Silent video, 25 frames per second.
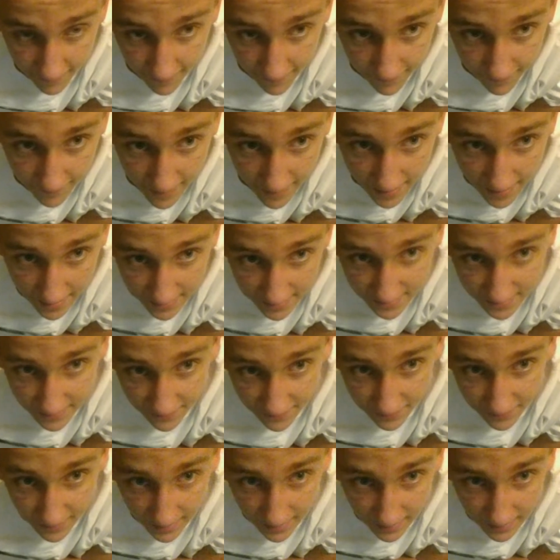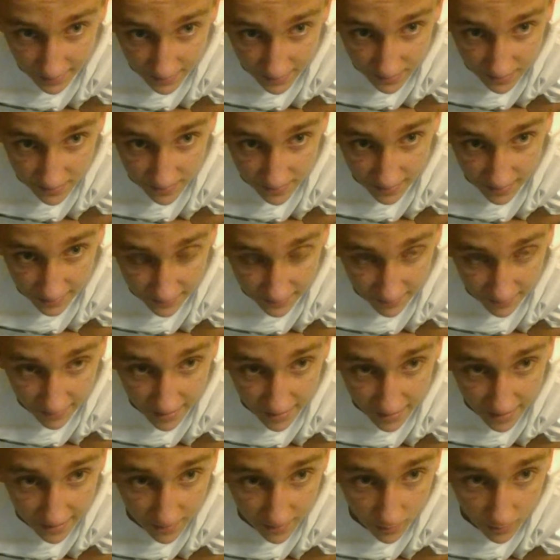Fox if we can get this track
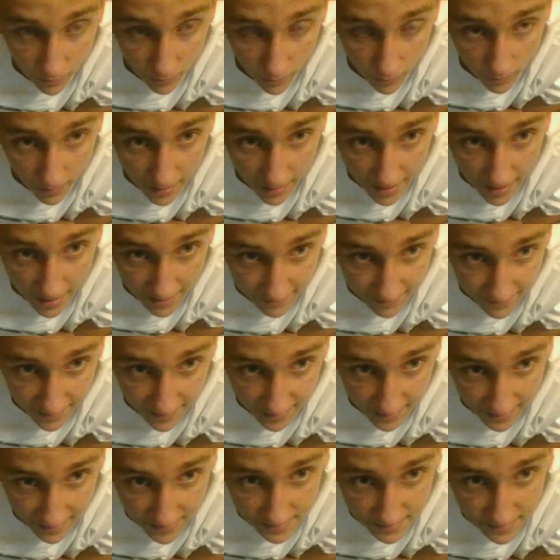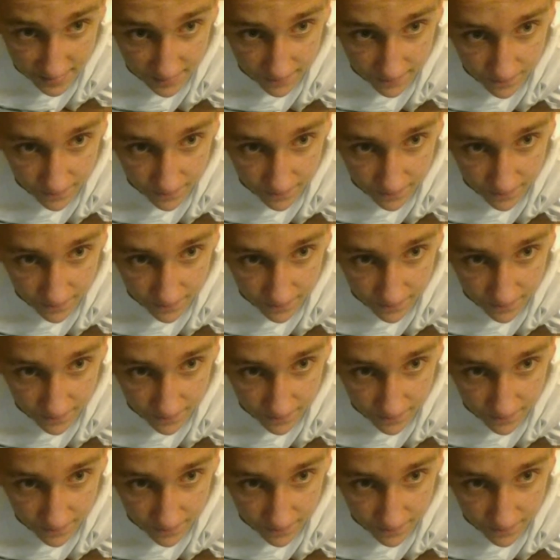dried, or FX.